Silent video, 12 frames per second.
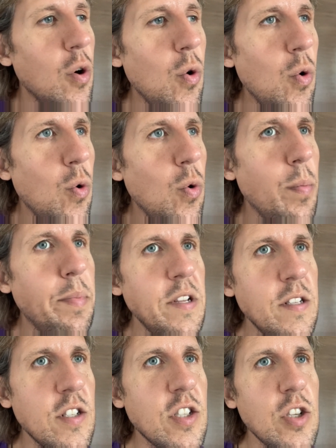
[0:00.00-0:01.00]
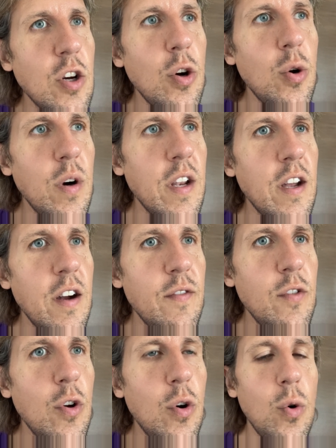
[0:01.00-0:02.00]
all been so, and I have
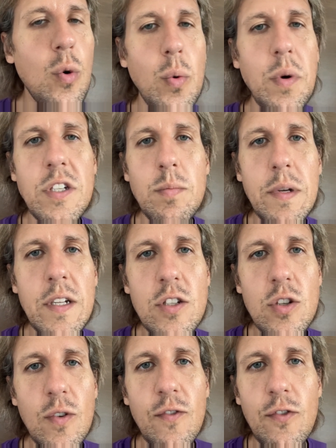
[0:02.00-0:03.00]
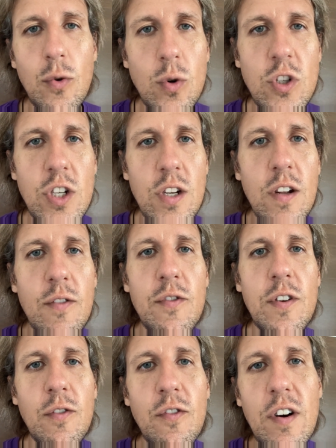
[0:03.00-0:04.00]
not always been so fortunate.
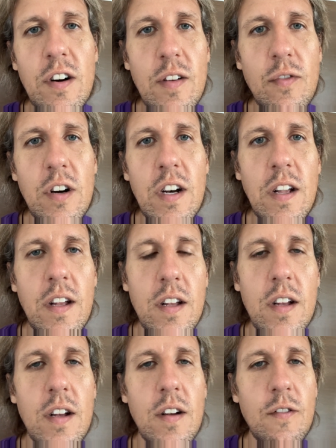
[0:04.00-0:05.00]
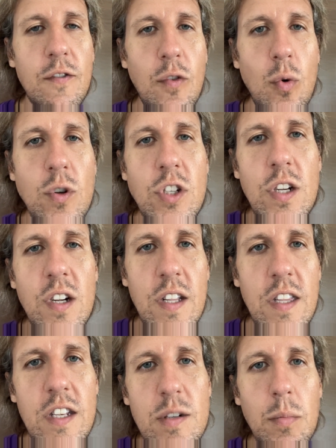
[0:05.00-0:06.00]
Feel very, very fortunate in
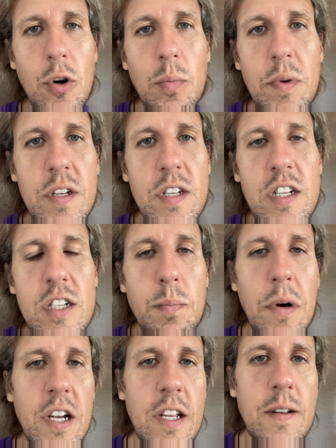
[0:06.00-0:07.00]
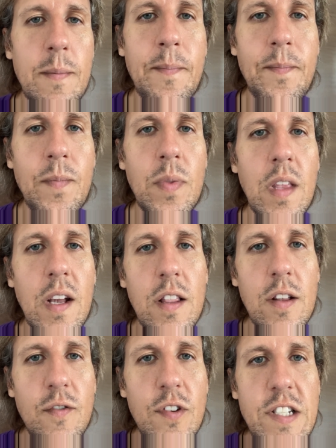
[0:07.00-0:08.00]
this moment, despite the
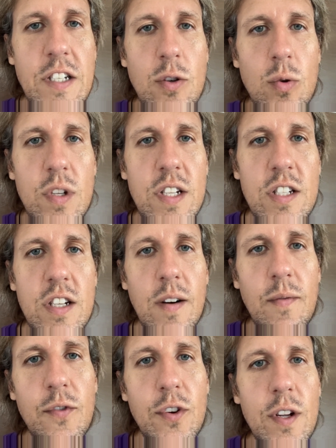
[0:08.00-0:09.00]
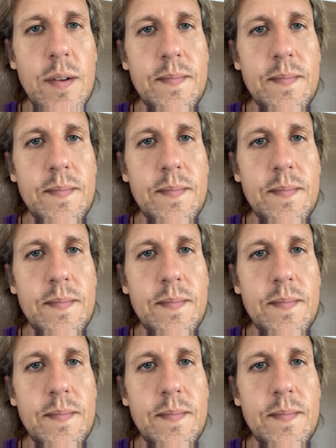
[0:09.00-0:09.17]
physical discomfort.